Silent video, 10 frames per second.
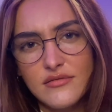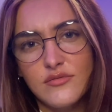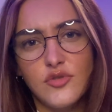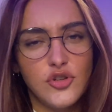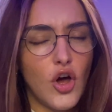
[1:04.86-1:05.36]

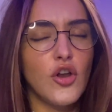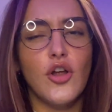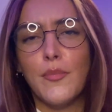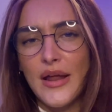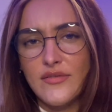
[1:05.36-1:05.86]

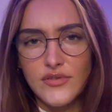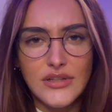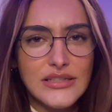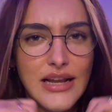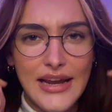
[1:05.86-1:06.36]
not painful.
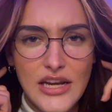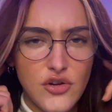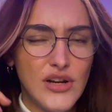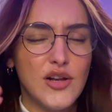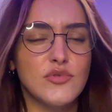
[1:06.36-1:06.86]
It's like getting
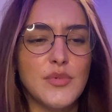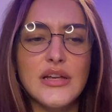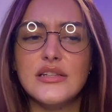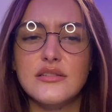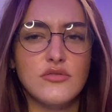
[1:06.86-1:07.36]
your earlobes
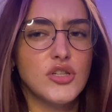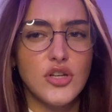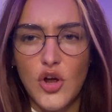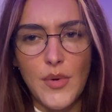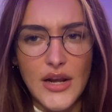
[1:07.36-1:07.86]
pierced,
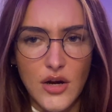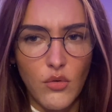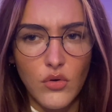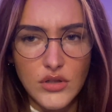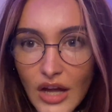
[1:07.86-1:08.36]
no pain
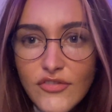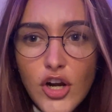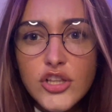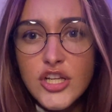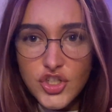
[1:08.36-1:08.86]
at all. I
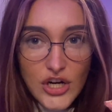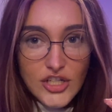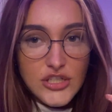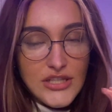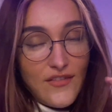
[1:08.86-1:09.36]
followed the
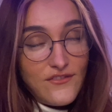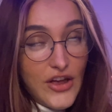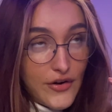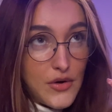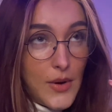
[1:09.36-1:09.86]
instructions
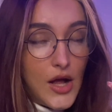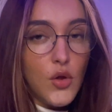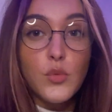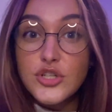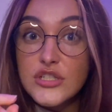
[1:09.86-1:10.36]
very
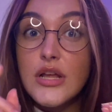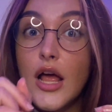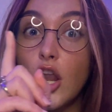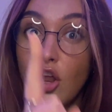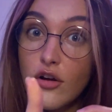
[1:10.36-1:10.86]
well, which is
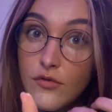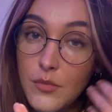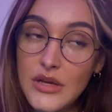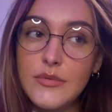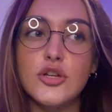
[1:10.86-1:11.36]
a lot for
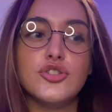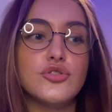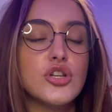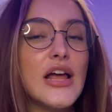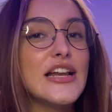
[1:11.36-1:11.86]
me because
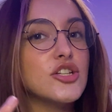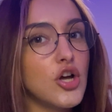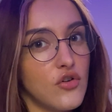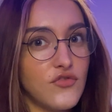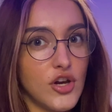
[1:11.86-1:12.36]
usually I
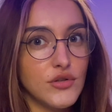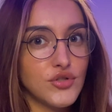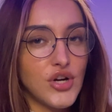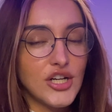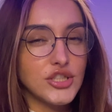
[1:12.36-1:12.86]
don't follow
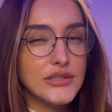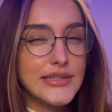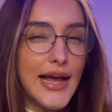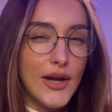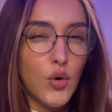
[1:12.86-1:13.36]
instructions
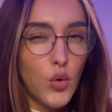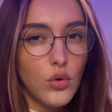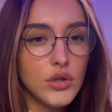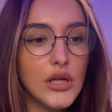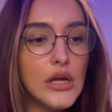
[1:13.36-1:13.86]
at
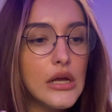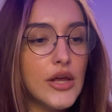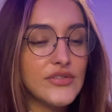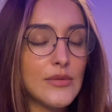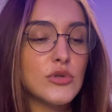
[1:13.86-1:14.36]
all.
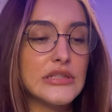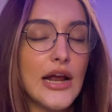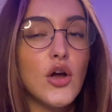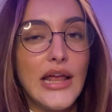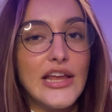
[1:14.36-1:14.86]
If someone's like,
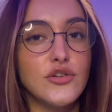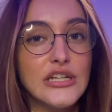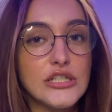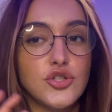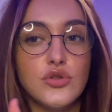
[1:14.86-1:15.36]
oh yeah, you
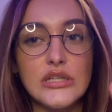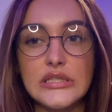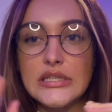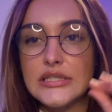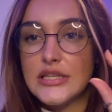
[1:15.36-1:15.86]
need to do
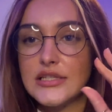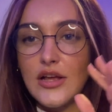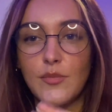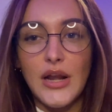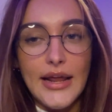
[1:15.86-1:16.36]
this,
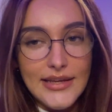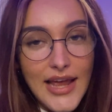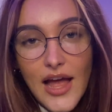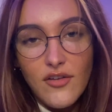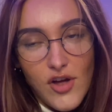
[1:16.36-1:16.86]
I'll be like,
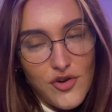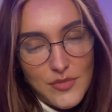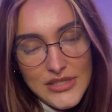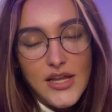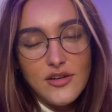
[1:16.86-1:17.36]
yeah,
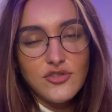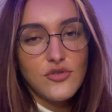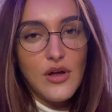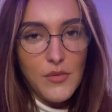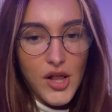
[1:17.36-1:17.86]
100%
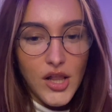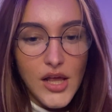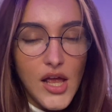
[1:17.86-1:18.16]
sure I will.